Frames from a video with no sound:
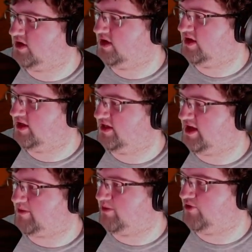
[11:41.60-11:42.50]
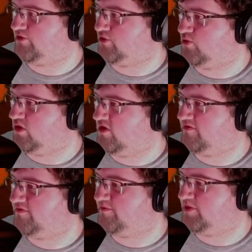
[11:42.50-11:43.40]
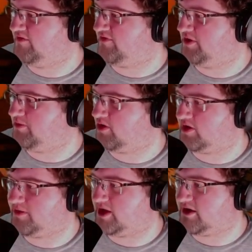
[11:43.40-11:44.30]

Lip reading: sack both for the wolf, put it in front of the porcupine.